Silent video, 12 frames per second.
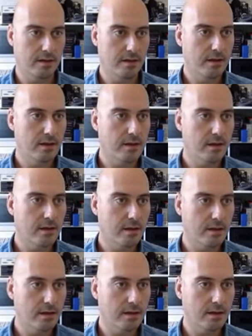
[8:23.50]
I
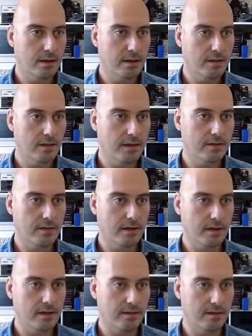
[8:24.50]
think it's
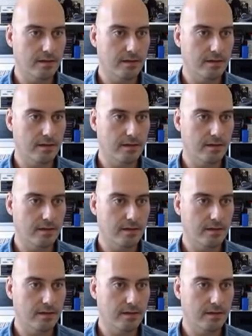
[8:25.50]
XZ.